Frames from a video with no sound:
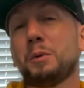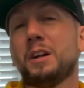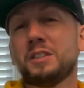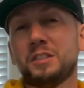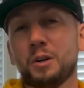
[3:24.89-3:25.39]
We
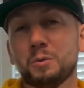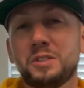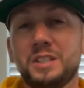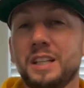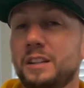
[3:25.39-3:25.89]
lost the old
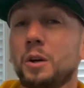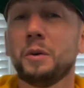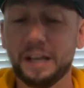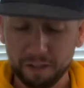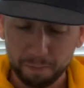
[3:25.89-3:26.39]
seat, the
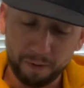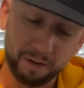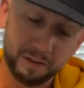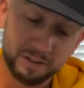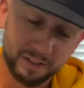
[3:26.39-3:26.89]
old
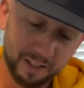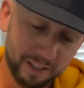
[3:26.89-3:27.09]
handlebars,